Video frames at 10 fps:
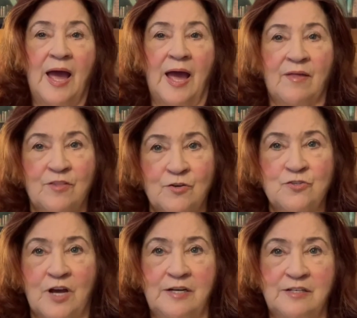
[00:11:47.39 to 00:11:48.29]
And
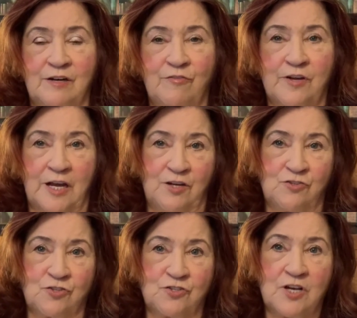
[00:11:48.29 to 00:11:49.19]
those
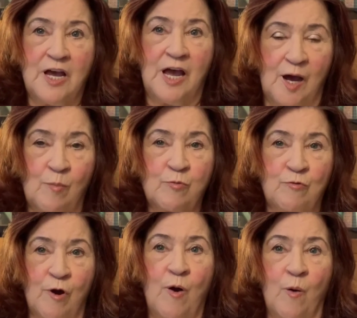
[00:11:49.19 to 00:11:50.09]
identifications help
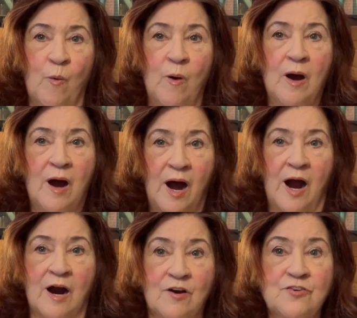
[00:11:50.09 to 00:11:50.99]
grow
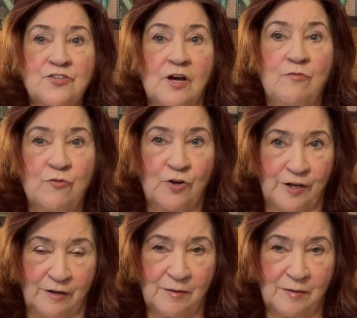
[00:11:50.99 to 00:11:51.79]
our selfhood.